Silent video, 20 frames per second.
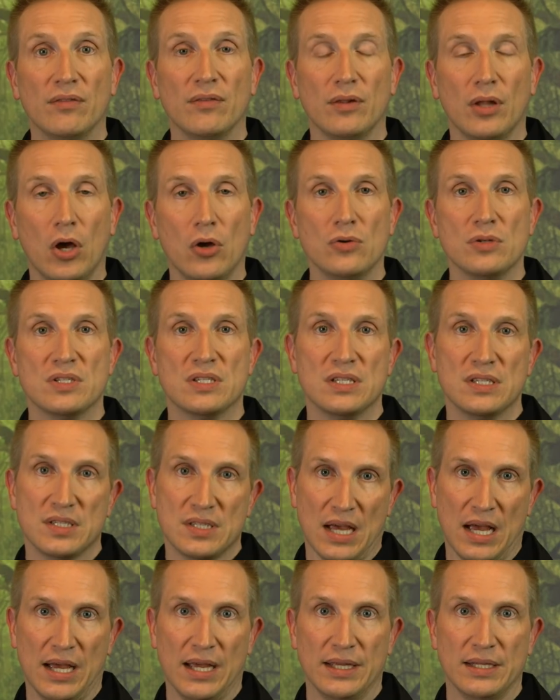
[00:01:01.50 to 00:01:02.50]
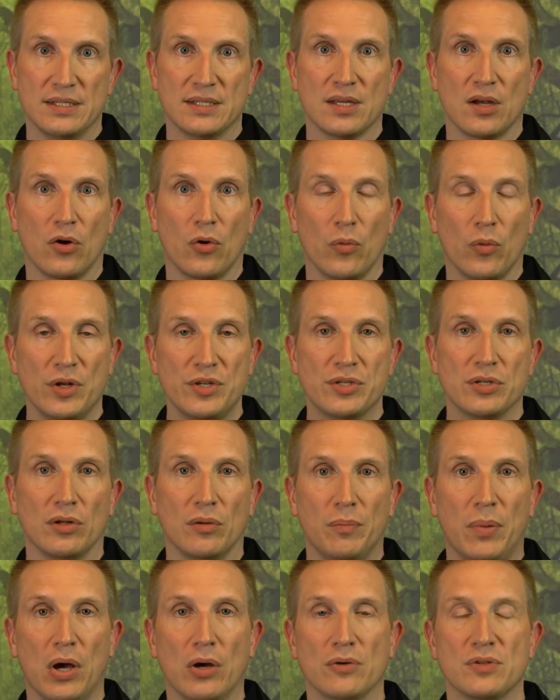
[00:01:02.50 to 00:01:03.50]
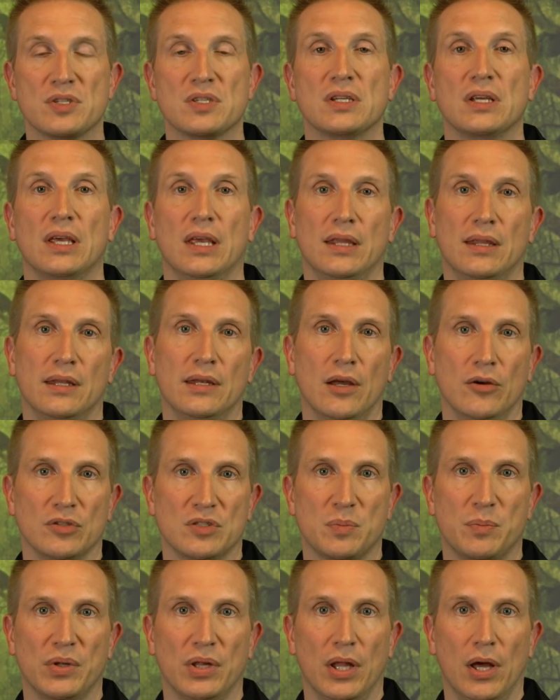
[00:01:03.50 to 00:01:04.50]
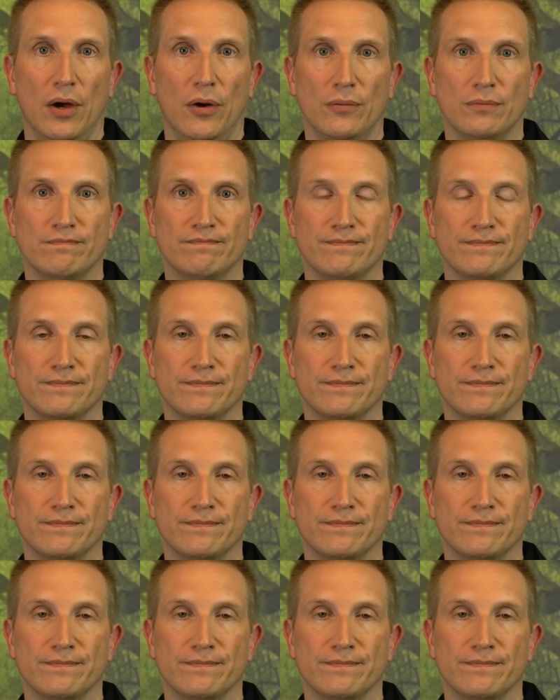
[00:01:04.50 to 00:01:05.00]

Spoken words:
Lowe's Designs' original post in the notes below.